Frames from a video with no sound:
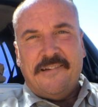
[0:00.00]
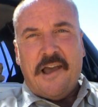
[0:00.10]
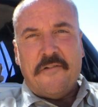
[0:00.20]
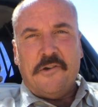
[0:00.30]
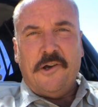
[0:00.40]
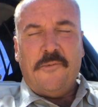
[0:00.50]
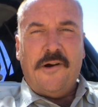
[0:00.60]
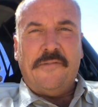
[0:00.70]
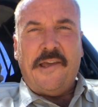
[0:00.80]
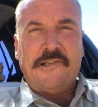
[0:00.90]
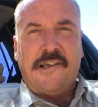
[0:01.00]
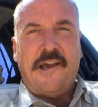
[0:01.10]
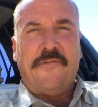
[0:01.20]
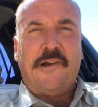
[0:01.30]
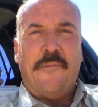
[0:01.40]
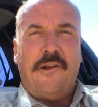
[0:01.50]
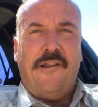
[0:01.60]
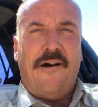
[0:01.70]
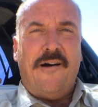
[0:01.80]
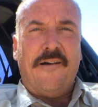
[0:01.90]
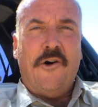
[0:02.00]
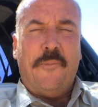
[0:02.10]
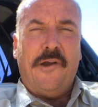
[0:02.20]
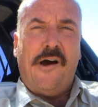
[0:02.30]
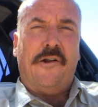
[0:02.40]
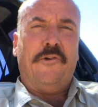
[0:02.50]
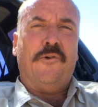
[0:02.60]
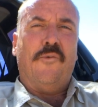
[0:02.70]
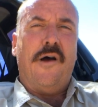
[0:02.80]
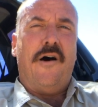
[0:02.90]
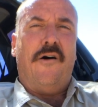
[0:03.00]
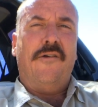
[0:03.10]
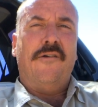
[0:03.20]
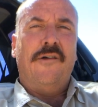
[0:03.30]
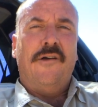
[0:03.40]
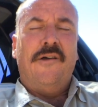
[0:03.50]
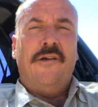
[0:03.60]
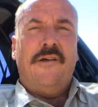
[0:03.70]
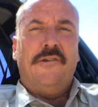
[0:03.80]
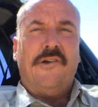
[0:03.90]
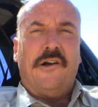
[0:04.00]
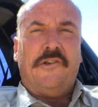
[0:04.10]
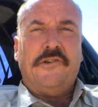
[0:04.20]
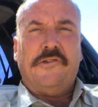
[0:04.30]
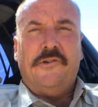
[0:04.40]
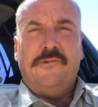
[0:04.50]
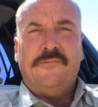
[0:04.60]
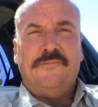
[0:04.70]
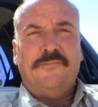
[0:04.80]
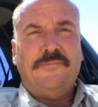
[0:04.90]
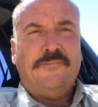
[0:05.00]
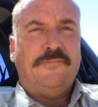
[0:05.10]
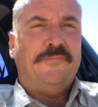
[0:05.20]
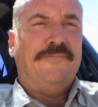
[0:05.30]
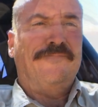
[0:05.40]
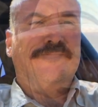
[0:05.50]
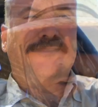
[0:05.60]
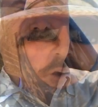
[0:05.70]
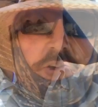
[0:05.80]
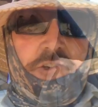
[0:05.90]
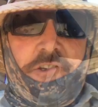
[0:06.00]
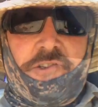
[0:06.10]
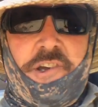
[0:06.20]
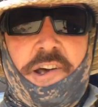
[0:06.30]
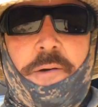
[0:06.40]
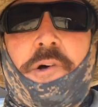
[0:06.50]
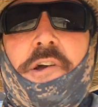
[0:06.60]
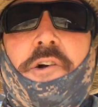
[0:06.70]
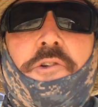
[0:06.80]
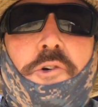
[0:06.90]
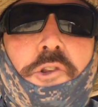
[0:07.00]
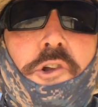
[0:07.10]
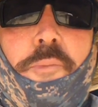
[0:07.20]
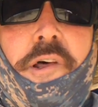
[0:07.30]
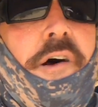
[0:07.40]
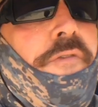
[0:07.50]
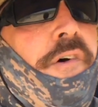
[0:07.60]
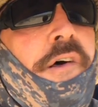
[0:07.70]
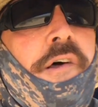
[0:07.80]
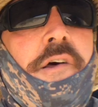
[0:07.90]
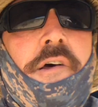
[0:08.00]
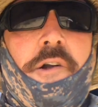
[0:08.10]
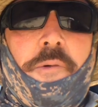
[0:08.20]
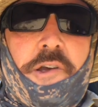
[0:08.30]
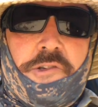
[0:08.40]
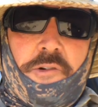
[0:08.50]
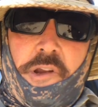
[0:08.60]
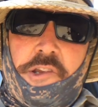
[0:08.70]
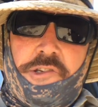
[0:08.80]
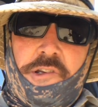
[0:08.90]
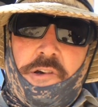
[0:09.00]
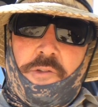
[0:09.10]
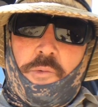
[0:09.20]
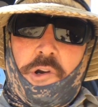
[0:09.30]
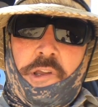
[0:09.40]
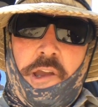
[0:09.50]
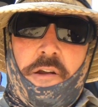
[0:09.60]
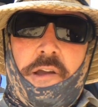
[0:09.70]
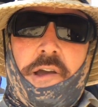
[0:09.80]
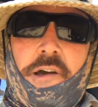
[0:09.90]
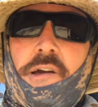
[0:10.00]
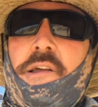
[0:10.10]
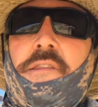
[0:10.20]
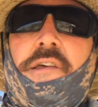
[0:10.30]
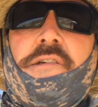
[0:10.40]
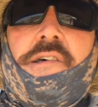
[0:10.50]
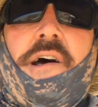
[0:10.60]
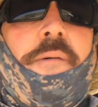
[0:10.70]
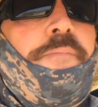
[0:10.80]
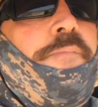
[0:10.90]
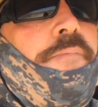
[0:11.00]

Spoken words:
Have a good one. Thanks again for coming along. Hope you all are doing well. Talk to you soon. Dry washing is done. I'm going to go do a little bit of restoration of the work area, clean things up,